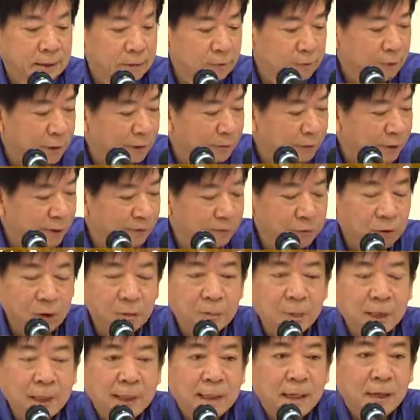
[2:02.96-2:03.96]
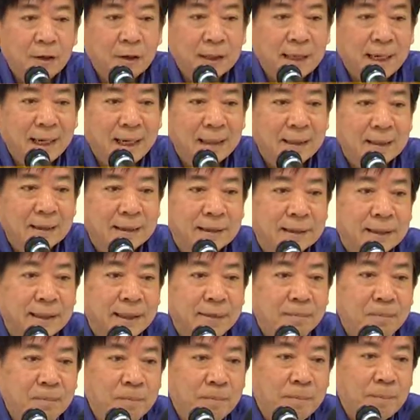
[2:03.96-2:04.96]
when we formulate our color
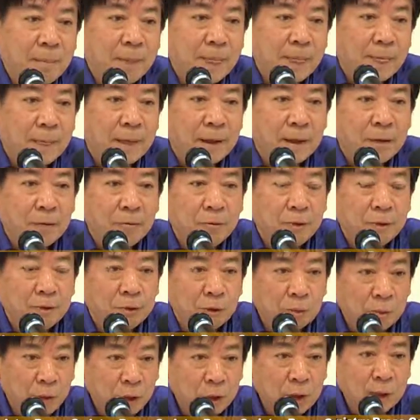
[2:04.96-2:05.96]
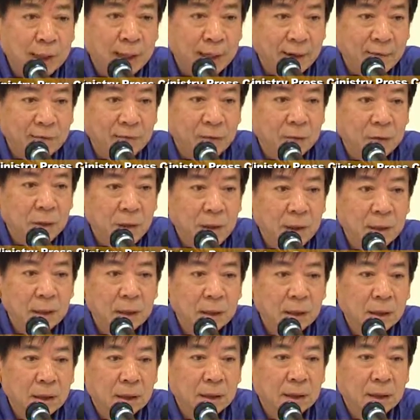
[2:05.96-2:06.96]
scheme, we were more careful.
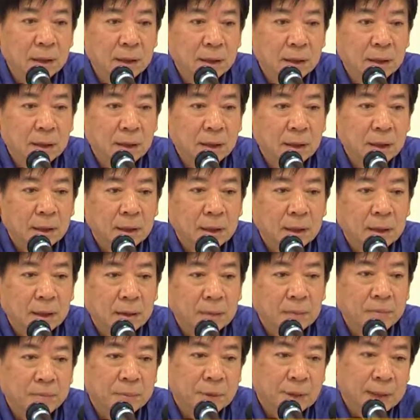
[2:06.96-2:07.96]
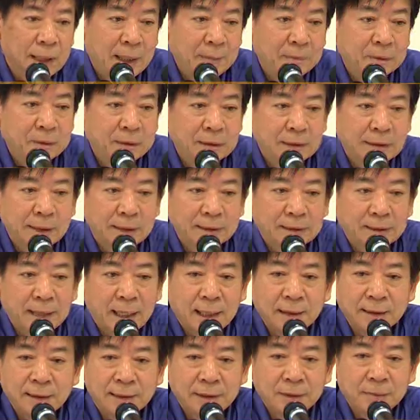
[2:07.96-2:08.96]
Perhaps the
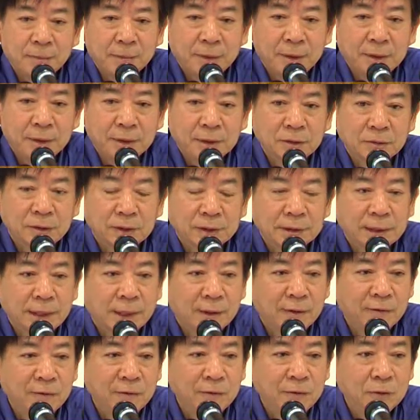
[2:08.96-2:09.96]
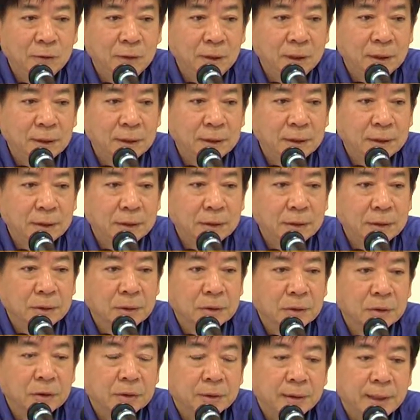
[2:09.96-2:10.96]
SARS experience was helpful,
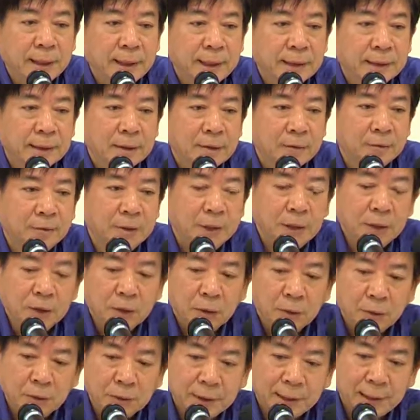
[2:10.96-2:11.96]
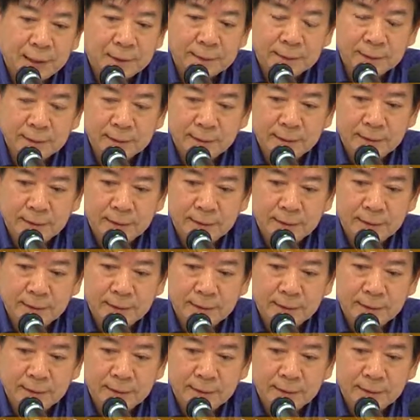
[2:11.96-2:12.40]
so that we know that